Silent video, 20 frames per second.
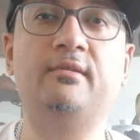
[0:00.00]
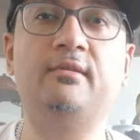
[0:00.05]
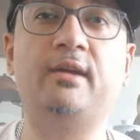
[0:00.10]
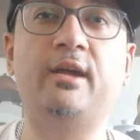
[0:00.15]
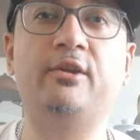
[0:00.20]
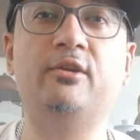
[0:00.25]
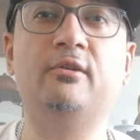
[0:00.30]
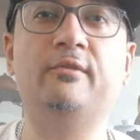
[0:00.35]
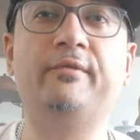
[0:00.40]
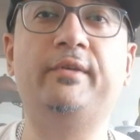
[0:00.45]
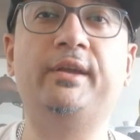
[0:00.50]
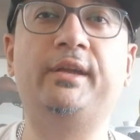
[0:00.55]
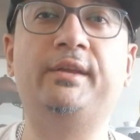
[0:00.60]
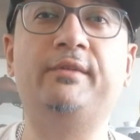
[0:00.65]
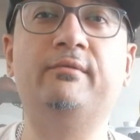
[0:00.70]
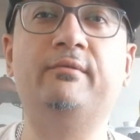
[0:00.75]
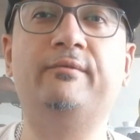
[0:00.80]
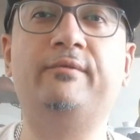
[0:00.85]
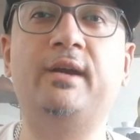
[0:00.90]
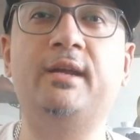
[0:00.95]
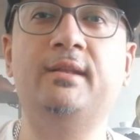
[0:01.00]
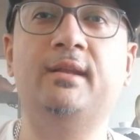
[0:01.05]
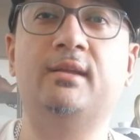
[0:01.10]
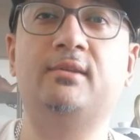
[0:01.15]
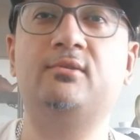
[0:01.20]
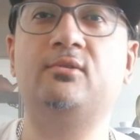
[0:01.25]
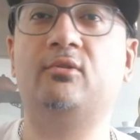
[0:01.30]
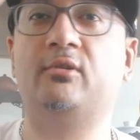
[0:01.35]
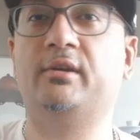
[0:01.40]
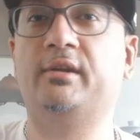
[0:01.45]
I don't know if I could even find that
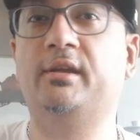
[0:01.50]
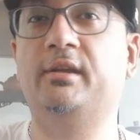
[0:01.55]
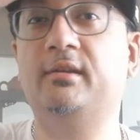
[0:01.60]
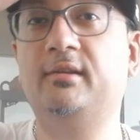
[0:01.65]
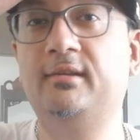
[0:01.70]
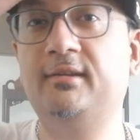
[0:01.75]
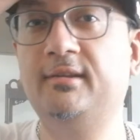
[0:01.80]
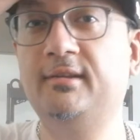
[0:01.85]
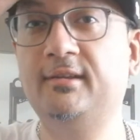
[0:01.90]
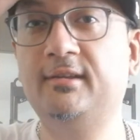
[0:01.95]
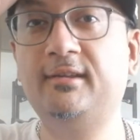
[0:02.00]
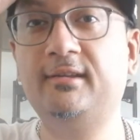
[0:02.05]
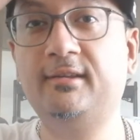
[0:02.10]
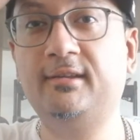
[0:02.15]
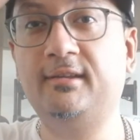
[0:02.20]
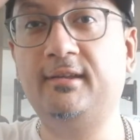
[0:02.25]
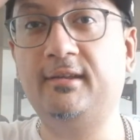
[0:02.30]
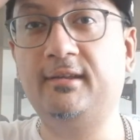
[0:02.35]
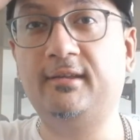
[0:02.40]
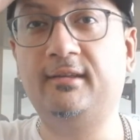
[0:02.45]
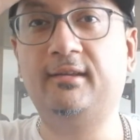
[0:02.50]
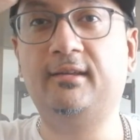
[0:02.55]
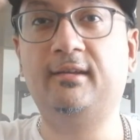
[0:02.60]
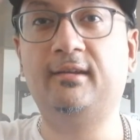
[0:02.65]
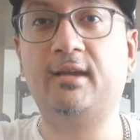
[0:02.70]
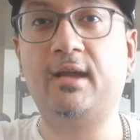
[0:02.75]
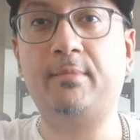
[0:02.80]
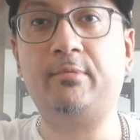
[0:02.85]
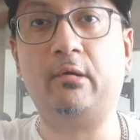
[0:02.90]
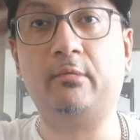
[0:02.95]
store again.
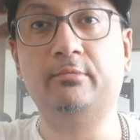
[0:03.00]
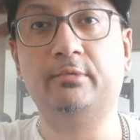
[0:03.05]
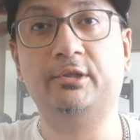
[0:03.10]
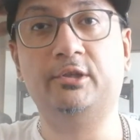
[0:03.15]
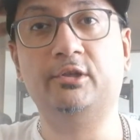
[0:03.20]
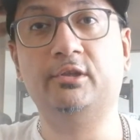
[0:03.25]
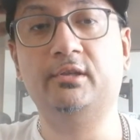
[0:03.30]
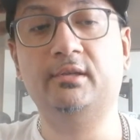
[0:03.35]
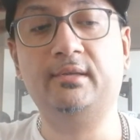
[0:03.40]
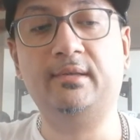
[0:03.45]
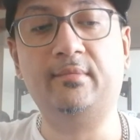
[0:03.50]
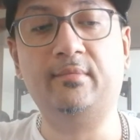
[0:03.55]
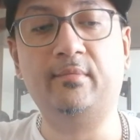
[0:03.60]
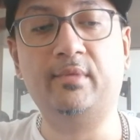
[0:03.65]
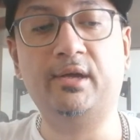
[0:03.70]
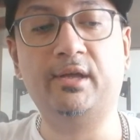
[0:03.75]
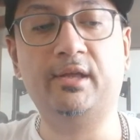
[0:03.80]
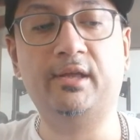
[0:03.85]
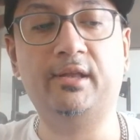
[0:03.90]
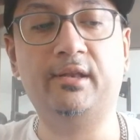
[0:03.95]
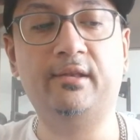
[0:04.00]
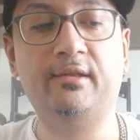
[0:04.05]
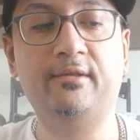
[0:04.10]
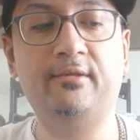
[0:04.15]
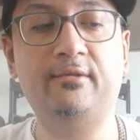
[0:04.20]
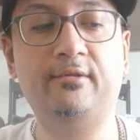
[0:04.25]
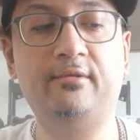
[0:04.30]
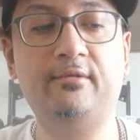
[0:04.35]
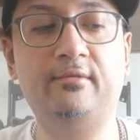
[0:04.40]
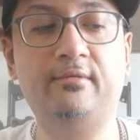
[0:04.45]
I probably could, but
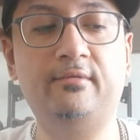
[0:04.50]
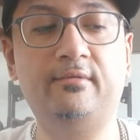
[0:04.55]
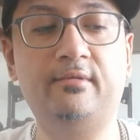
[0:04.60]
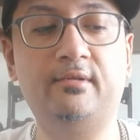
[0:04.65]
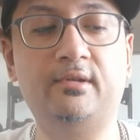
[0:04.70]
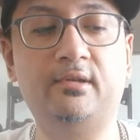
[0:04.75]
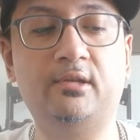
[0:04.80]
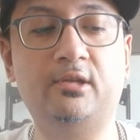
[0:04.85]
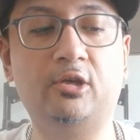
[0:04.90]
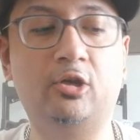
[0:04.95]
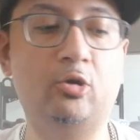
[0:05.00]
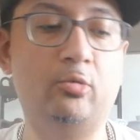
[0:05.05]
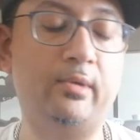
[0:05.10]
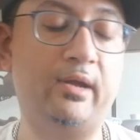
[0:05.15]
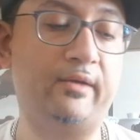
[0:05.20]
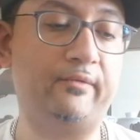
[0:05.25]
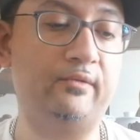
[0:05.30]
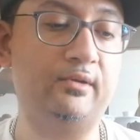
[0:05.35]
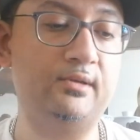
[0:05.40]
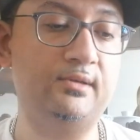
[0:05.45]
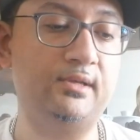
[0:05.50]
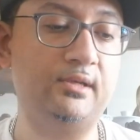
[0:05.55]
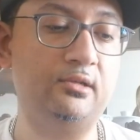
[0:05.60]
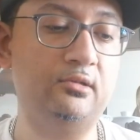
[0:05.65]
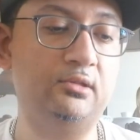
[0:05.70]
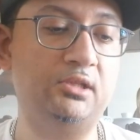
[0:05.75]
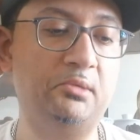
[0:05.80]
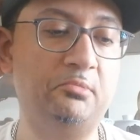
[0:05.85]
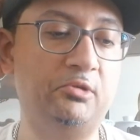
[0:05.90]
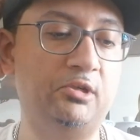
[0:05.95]
to go back for a single
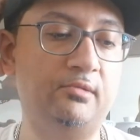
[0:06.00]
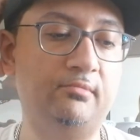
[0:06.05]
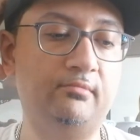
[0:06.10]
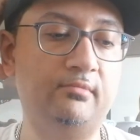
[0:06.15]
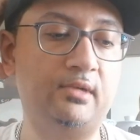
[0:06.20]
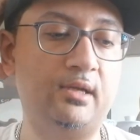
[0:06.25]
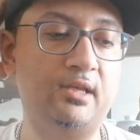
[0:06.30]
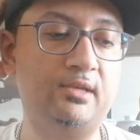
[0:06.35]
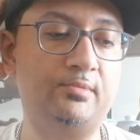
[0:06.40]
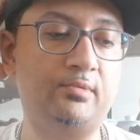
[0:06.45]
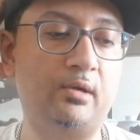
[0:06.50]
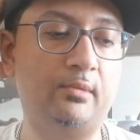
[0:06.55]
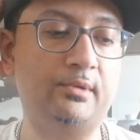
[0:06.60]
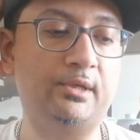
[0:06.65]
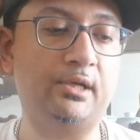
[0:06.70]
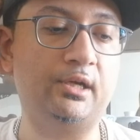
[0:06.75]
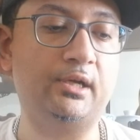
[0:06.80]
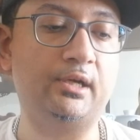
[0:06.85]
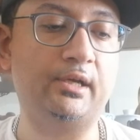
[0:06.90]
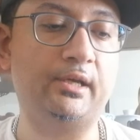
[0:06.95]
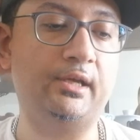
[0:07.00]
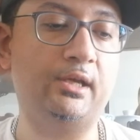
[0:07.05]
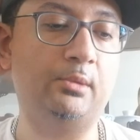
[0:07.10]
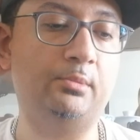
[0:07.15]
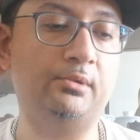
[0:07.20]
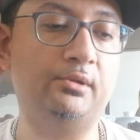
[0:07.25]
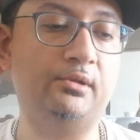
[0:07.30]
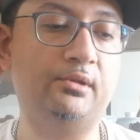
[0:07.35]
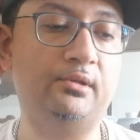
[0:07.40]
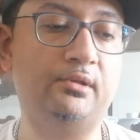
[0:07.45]
teapot, that's probably not going to
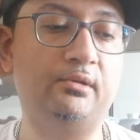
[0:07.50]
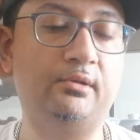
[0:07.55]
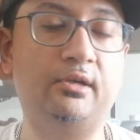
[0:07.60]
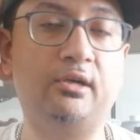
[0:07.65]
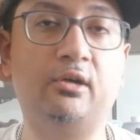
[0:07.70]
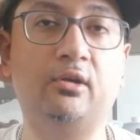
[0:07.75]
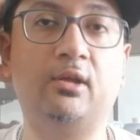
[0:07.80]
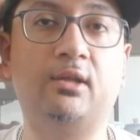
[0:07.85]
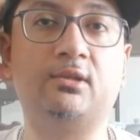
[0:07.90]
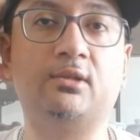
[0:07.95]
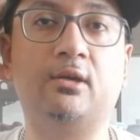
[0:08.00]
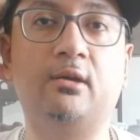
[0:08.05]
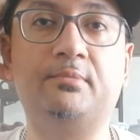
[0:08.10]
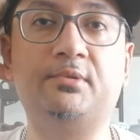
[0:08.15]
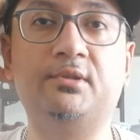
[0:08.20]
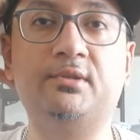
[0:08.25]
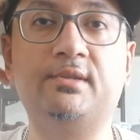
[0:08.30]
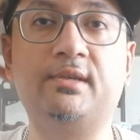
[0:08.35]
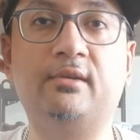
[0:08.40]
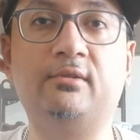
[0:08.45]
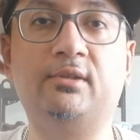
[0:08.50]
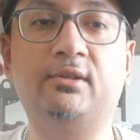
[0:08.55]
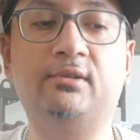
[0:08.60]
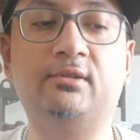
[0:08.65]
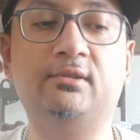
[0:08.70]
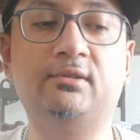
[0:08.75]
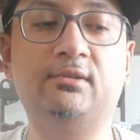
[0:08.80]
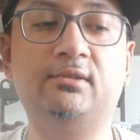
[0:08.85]
happen. There are lots of options out there.